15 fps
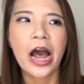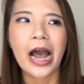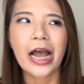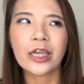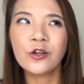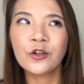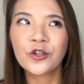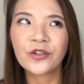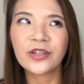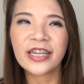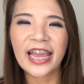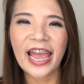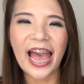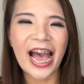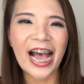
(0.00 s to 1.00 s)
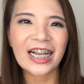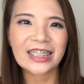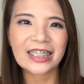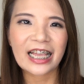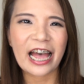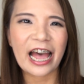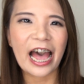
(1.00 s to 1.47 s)
I usually
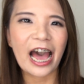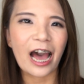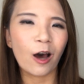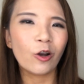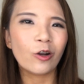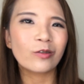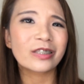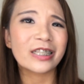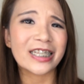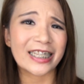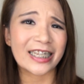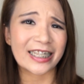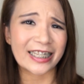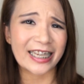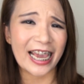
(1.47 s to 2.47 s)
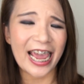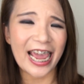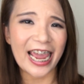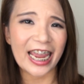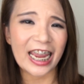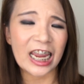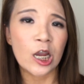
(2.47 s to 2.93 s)
ask that how long does it
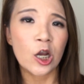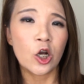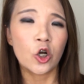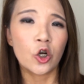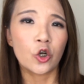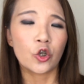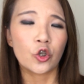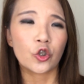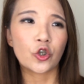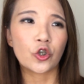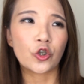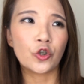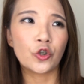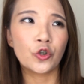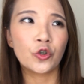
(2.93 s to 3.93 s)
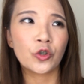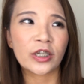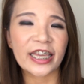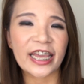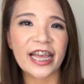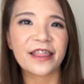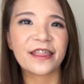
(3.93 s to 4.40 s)
take to
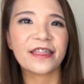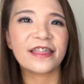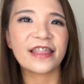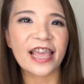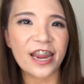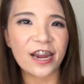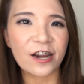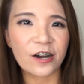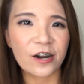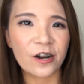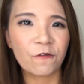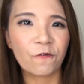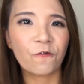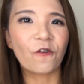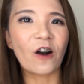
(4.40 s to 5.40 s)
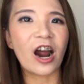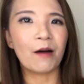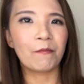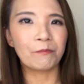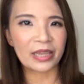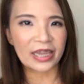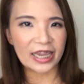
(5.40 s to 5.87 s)
get there
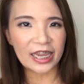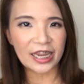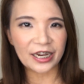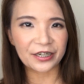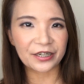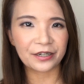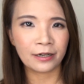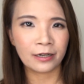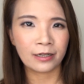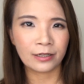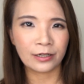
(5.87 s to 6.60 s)
from here?